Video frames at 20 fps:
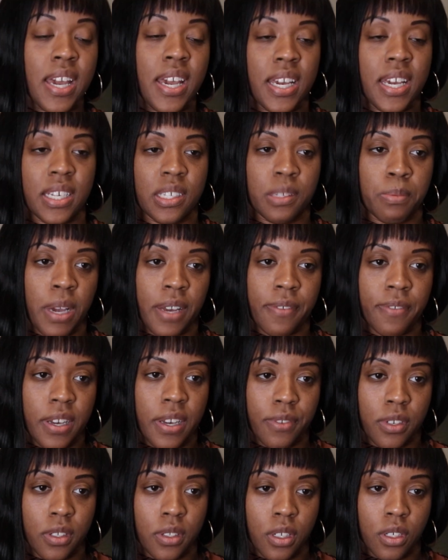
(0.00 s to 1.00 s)
And it's my
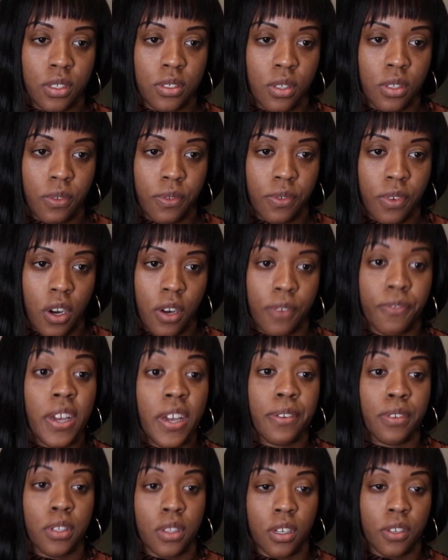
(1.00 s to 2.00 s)
favorite look so far.
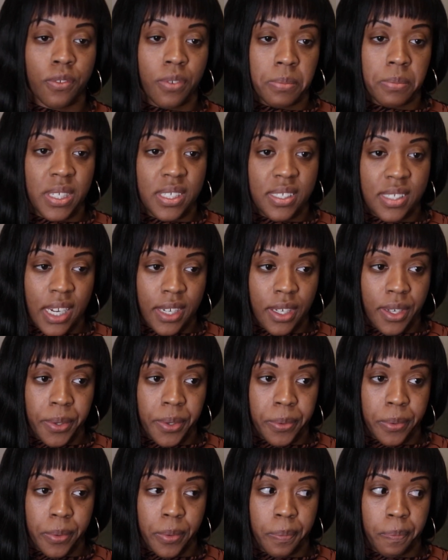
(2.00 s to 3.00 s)
Favorite look from the
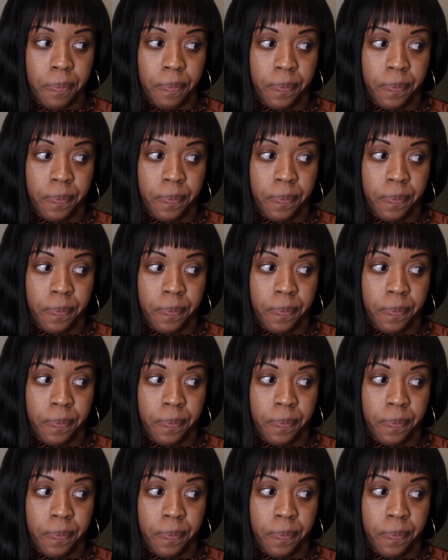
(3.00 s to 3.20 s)
second group.